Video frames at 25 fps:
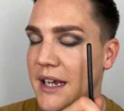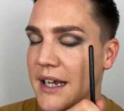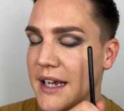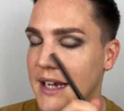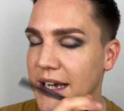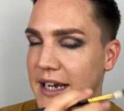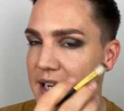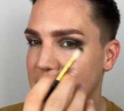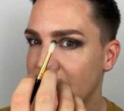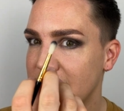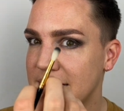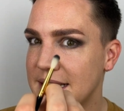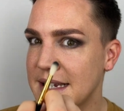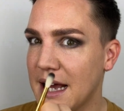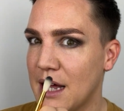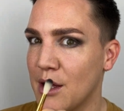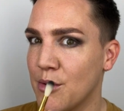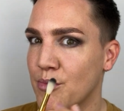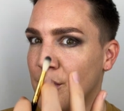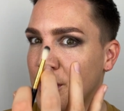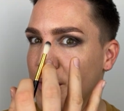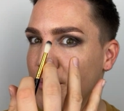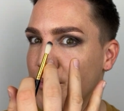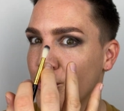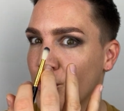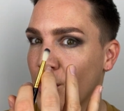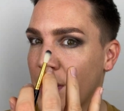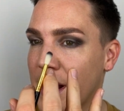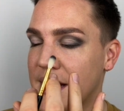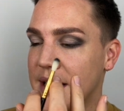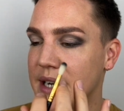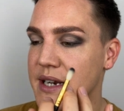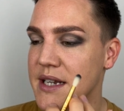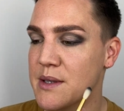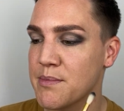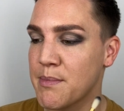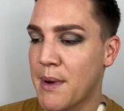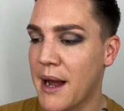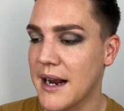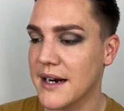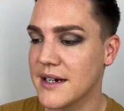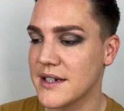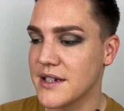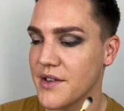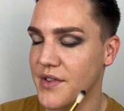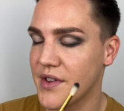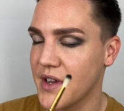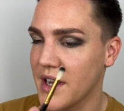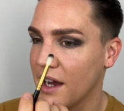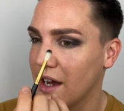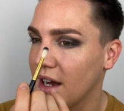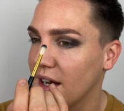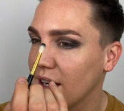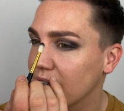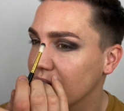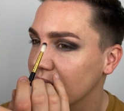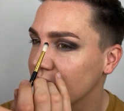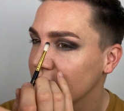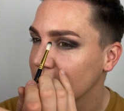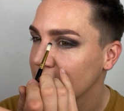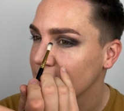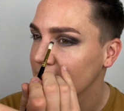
here to help bring brightness back to the eye.